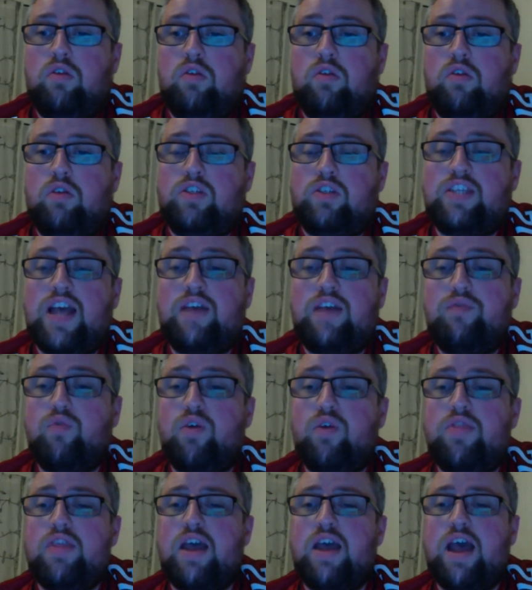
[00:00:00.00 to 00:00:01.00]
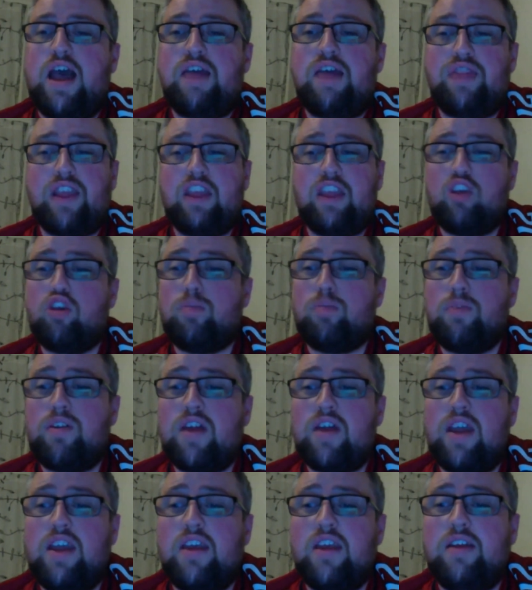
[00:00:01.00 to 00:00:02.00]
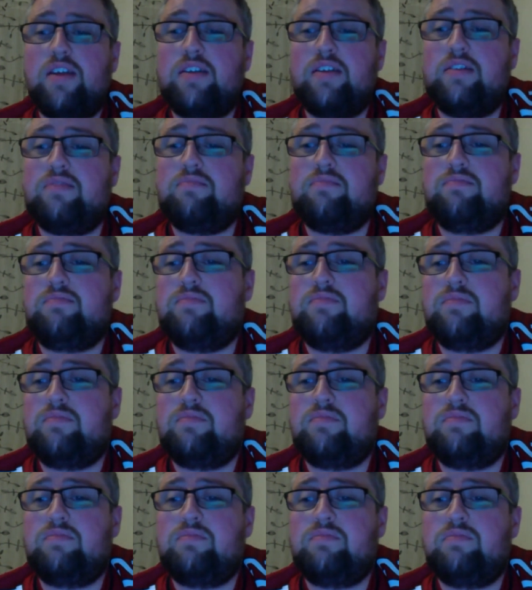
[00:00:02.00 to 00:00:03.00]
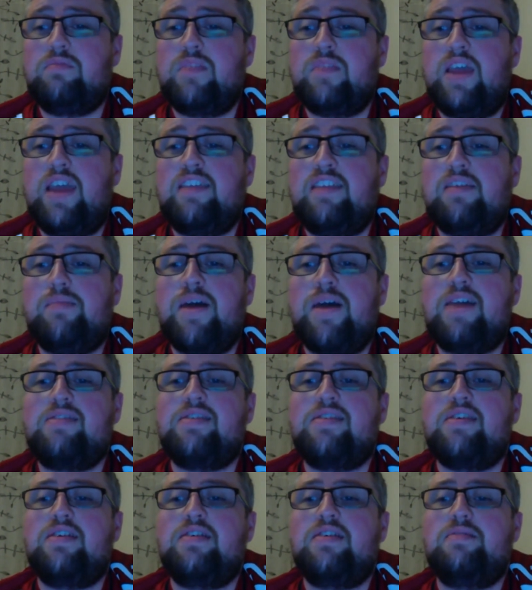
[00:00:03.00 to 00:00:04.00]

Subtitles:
Saf won that. I think you could be right. Tatamante.